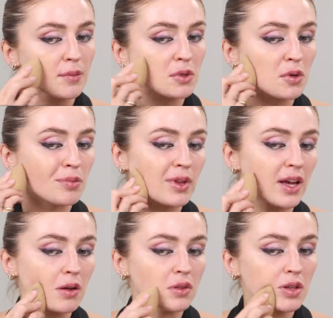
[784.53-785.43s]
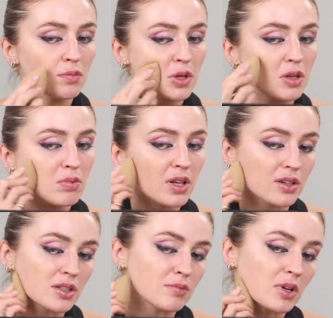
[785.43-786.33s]
I'm gonna apply it with a beauty
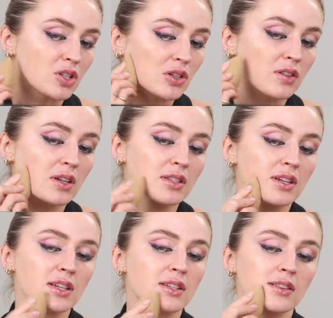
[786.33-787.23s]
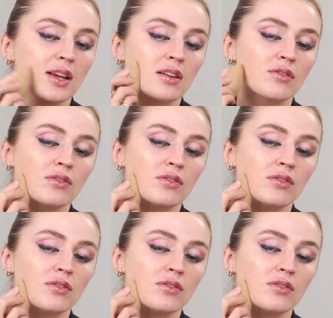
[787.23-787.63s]
blender to make sure that it's nice and light and